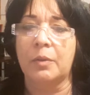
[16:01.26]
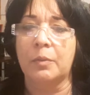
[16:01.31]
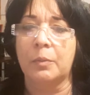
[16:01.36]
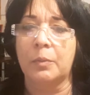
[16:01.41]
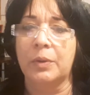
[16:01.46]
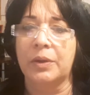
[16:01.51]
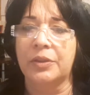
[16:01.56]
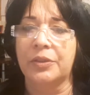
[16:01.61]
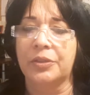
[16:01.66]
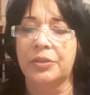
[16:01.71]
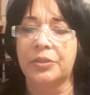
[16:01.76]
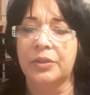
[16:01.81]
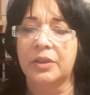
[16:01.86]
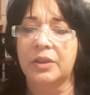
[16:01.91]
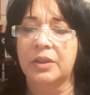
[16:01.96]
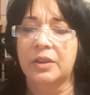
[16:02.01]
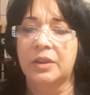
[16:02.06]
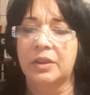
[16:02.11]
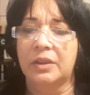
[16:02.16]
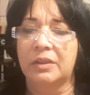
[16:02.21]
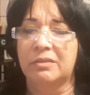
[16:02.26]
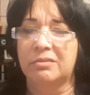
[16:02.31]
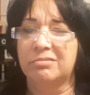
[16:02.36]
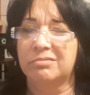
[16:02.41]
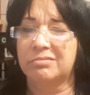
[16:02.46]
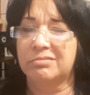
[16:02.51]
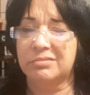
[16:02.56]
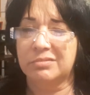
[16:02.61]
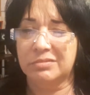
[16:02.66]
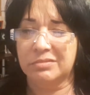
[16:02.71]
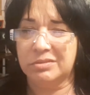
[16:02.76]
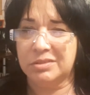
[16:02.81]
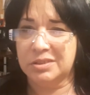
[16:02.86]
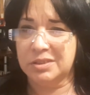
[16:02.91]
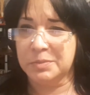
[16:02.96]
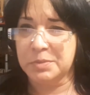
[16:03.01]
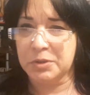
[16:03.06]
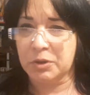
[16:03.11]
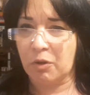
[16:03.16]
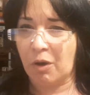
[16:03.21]
with
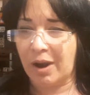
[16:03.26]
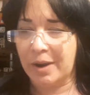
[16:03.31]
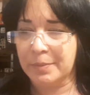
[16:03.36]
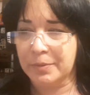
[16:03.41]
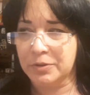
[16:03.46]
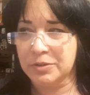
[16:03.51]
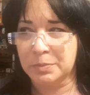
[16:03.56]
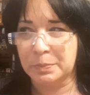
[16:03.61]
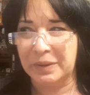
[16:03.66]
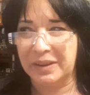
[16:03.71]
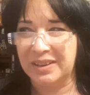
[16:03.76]
subscribers.